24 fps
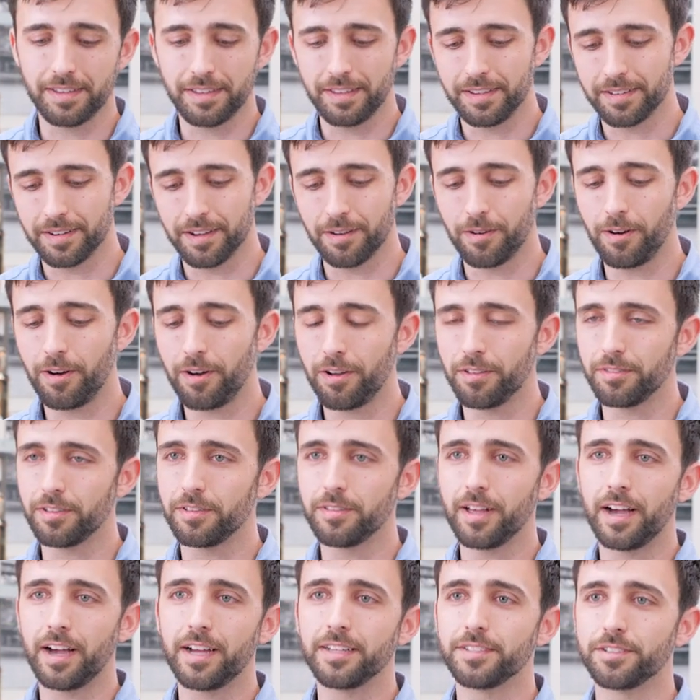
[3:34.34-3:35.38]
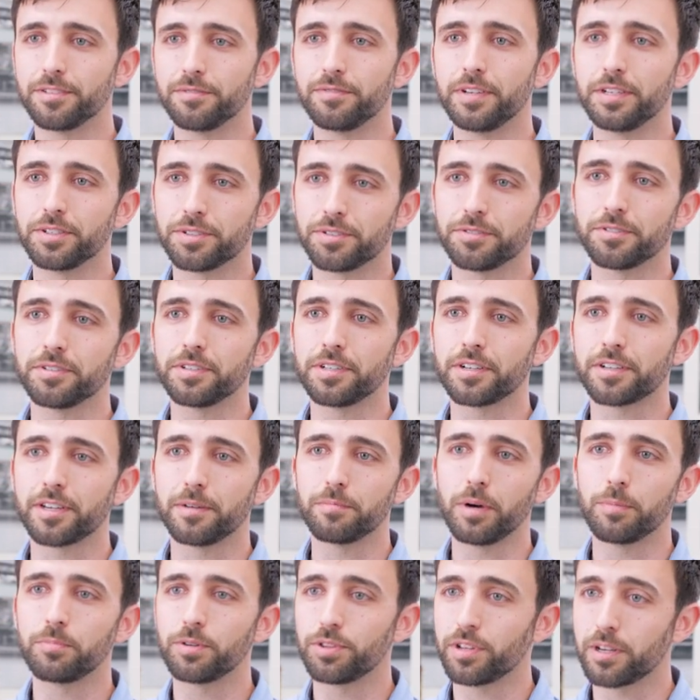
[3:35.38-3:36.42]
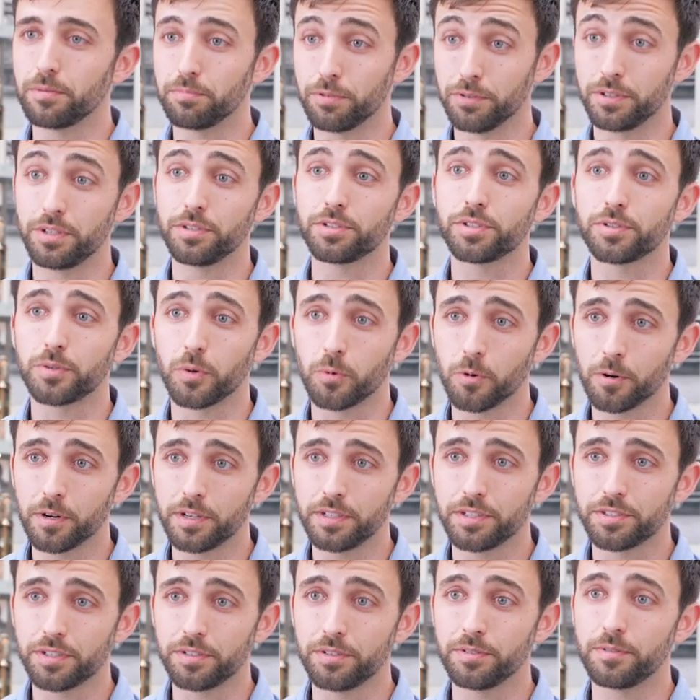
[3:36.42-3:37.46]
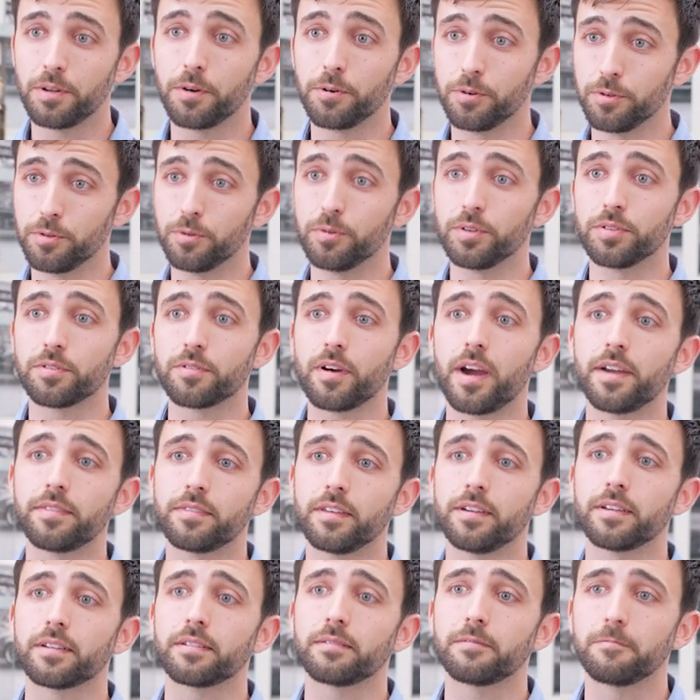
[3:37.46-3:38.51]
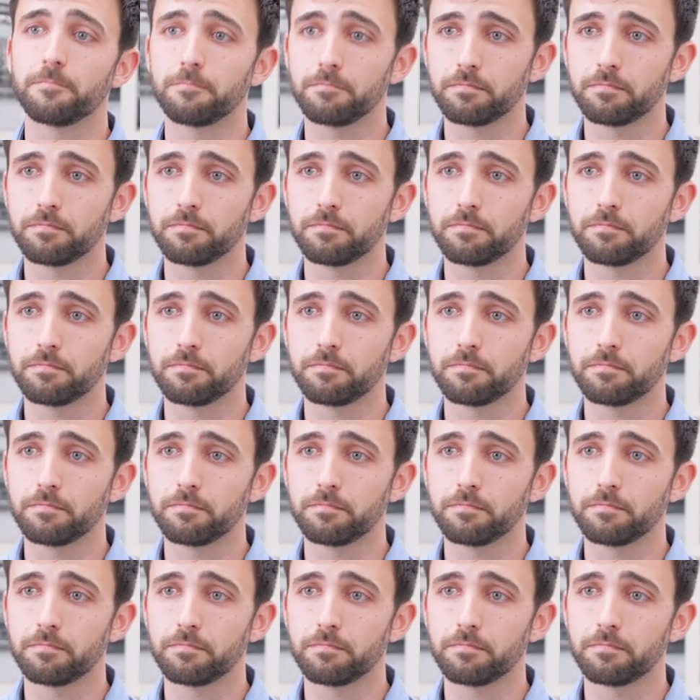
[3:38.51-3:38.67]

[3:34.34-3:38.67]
you know, all the lines of history to come up with a complete story so you know you're doing the right thing.